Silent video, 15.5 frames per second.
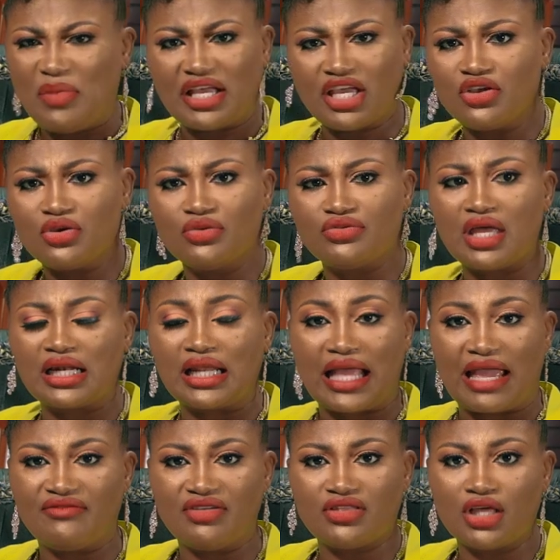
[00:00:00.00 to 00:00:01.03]
making you think
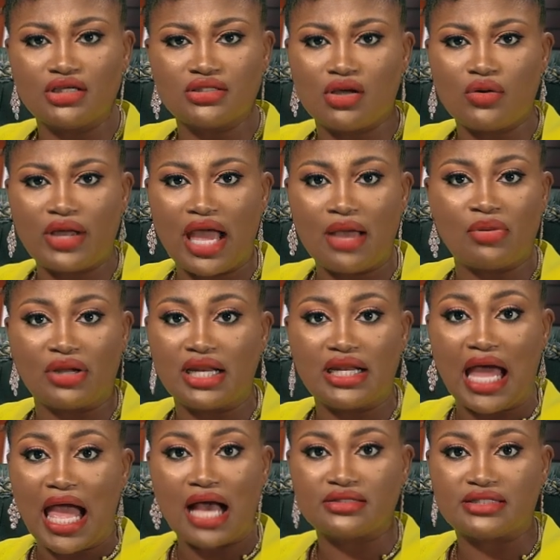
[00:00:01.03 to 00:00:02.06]
like everything is okay, but
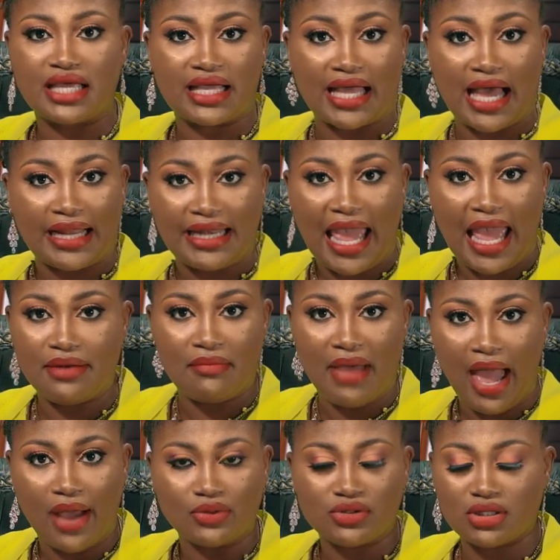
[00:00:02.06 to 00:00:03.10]
in the house they cat and
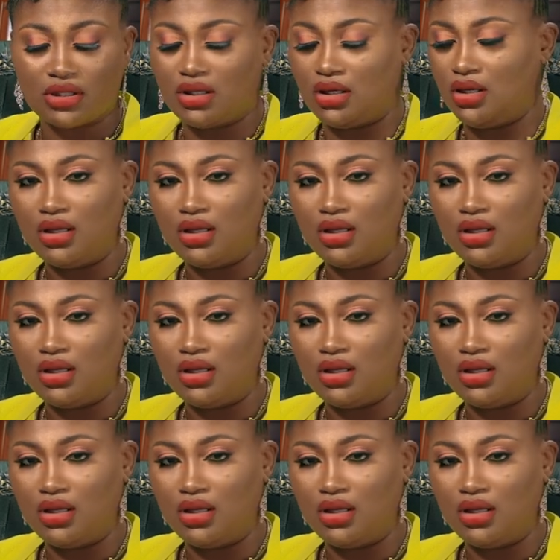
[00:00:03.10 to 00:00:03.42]
mouse.